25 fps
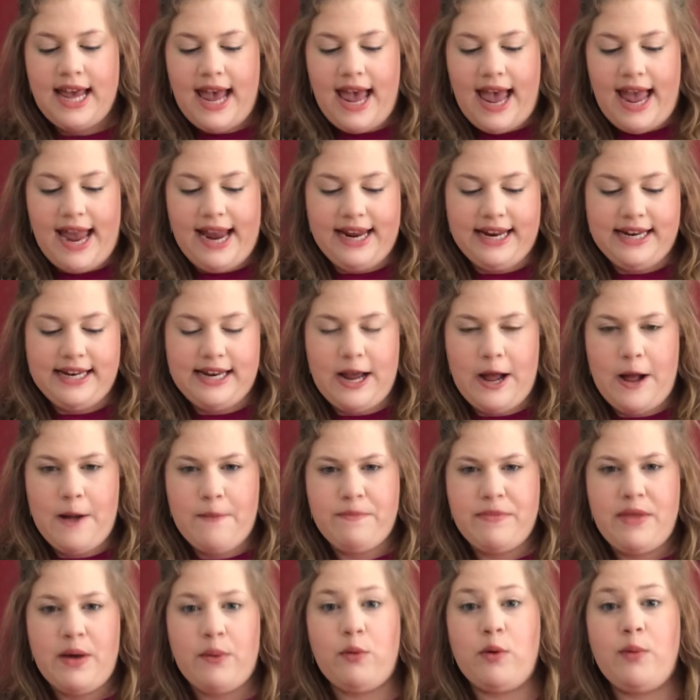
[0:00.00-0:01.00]
and
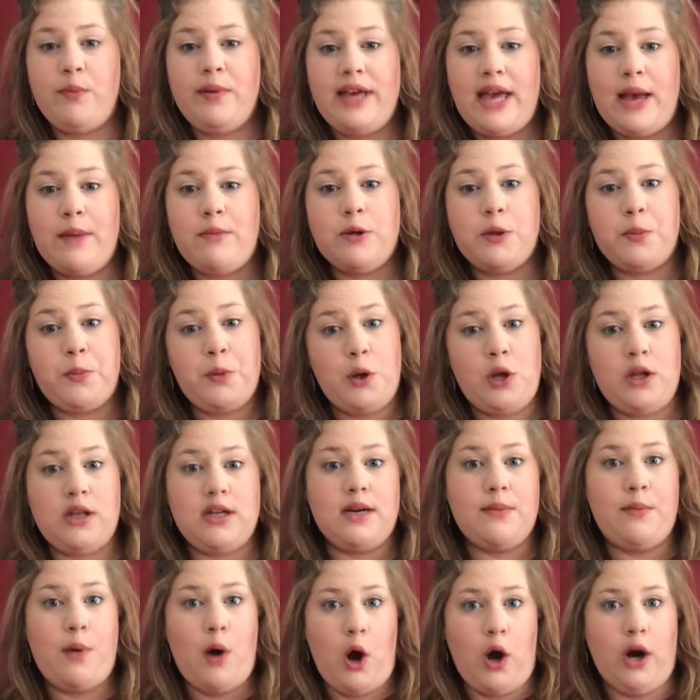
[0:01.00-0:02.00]
that we'll be able to pull it
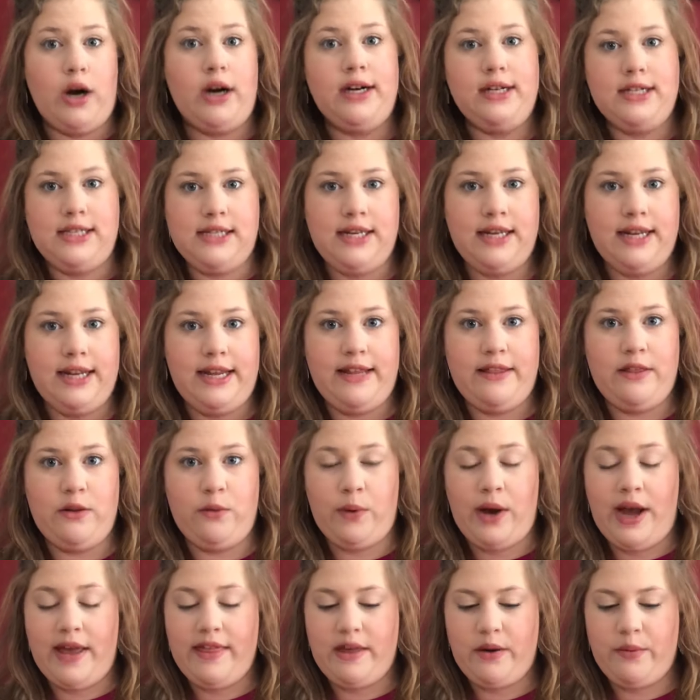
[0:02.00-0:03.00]
apart in the
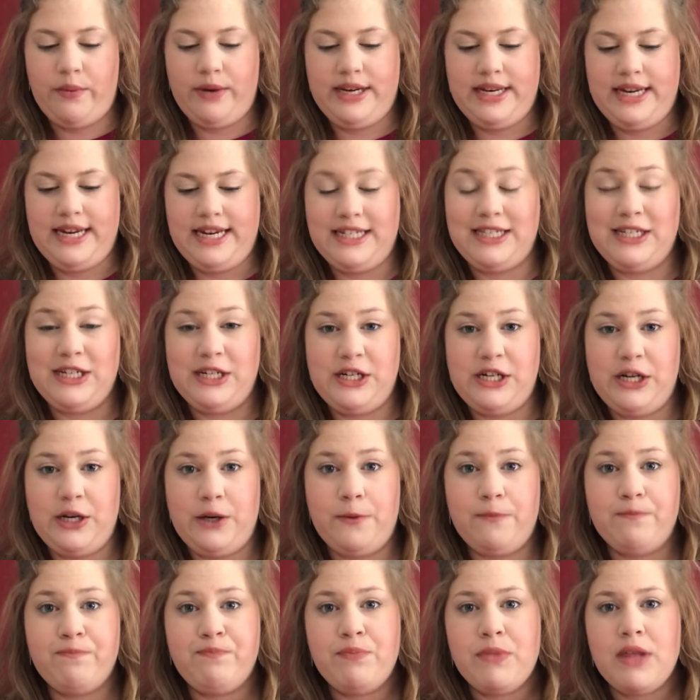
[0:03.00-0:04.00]
way that we need to do.